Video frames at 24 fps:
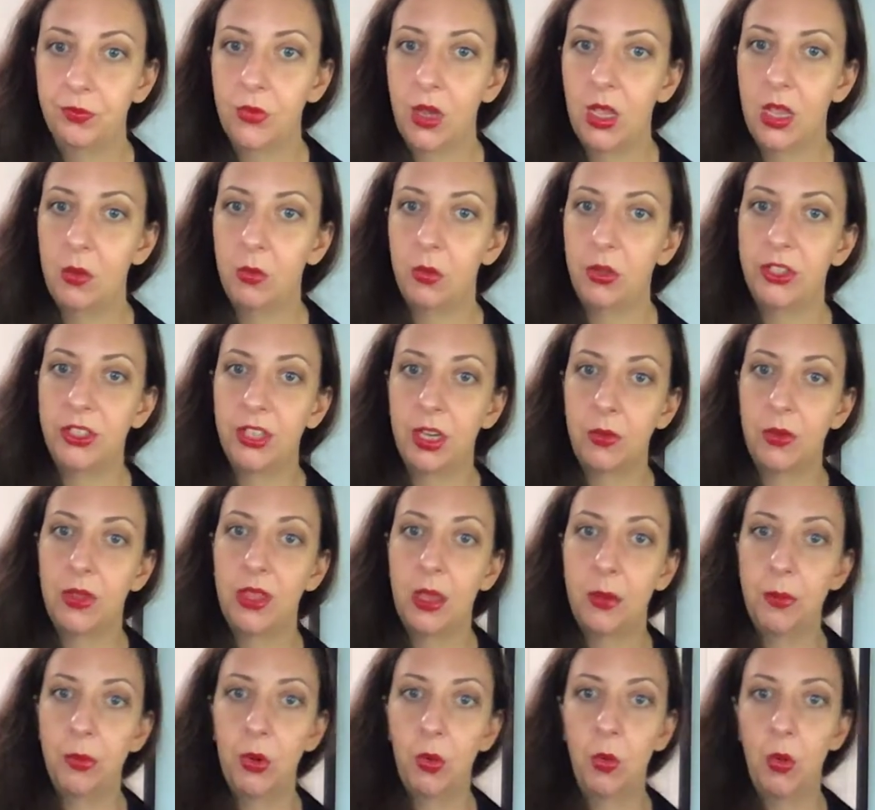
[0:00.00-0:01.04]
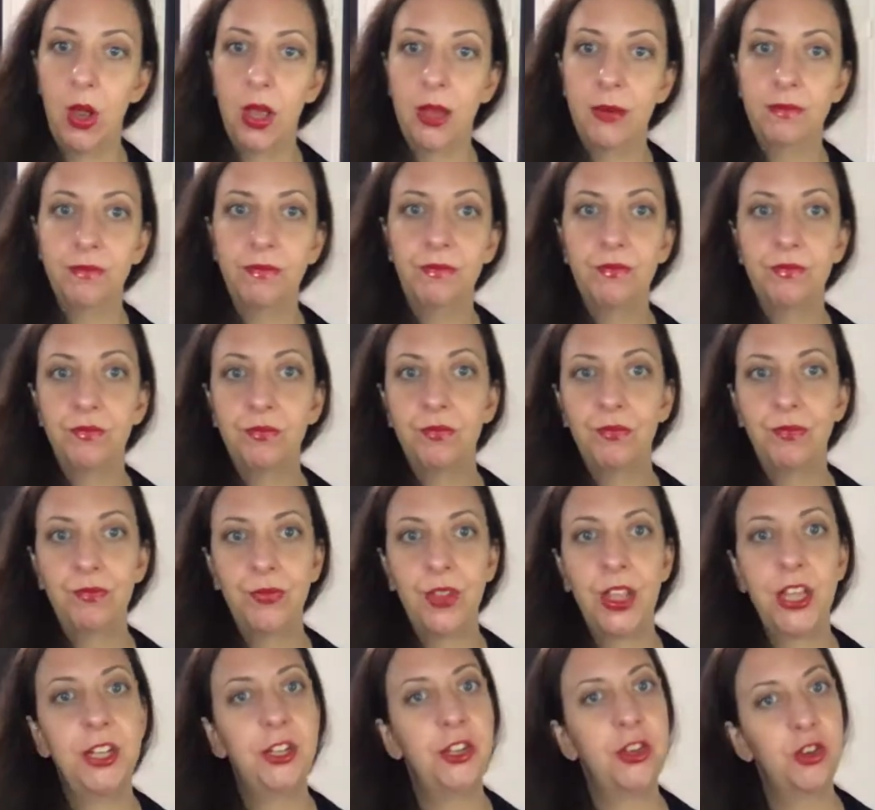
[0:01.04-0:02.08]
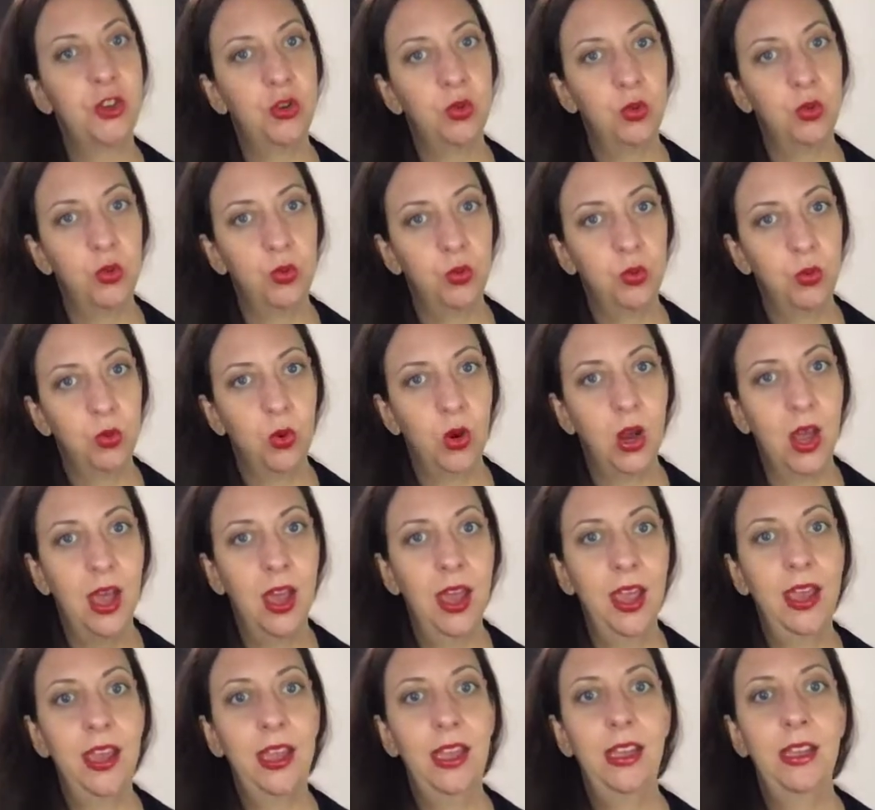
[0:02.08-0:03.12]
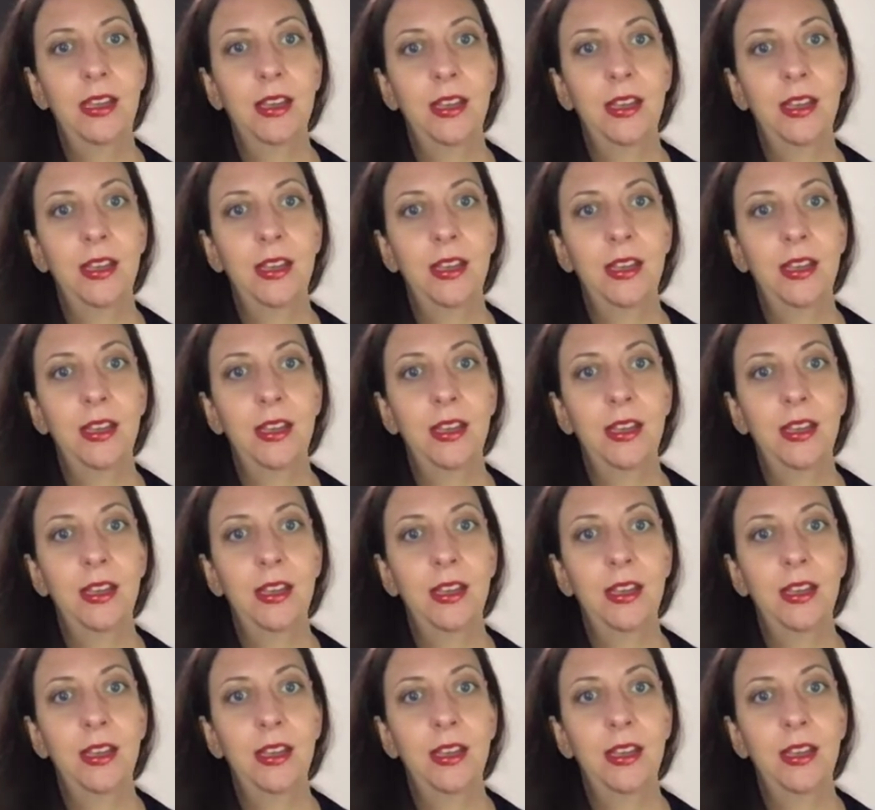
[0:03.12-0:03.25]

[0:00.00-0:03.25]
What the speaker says: And we'll start with number 1 is try